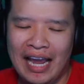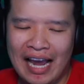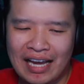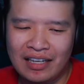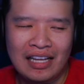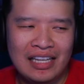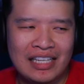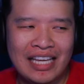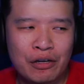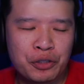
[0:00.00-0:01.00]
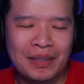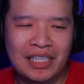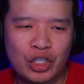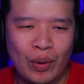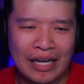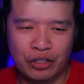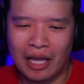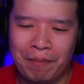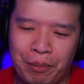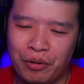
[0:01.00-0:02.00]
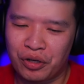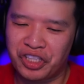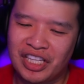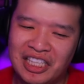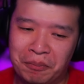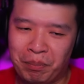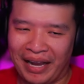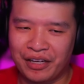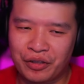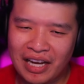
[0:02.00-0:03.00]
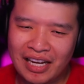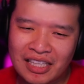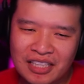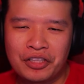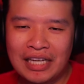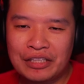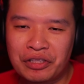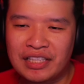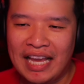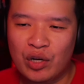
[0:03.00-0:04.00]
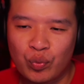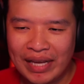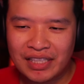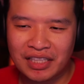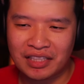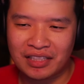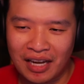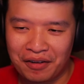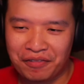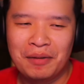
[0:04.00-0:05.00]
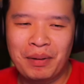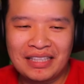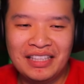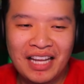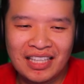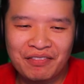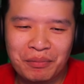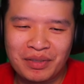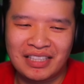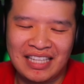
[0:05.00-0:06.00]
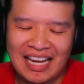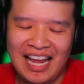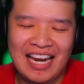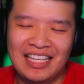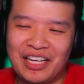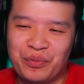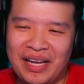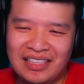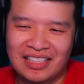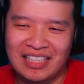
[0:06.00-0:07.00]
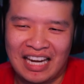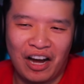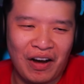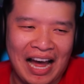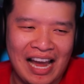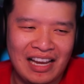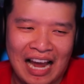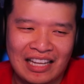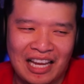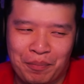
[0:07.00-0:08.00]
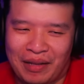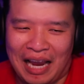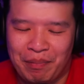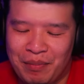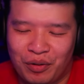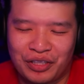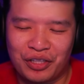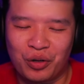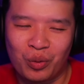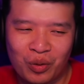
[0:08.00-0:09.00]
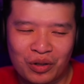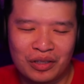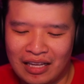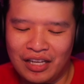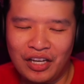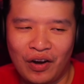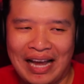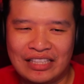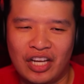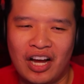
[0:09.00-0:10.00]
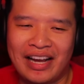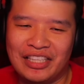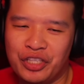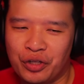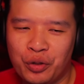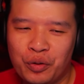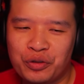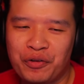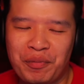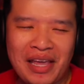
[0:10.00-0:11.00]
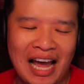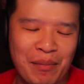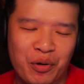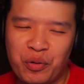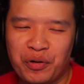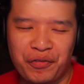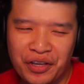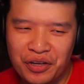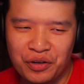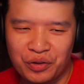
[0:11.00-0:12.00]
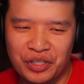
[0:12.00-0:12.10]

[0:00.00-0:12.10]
And he was basically trying to like push these biker guys into saying racist stuff, but none of them said anything racist. He's like, oh, I like black people. They're cool. You know, as long as you're cool with me, I'm cool with you.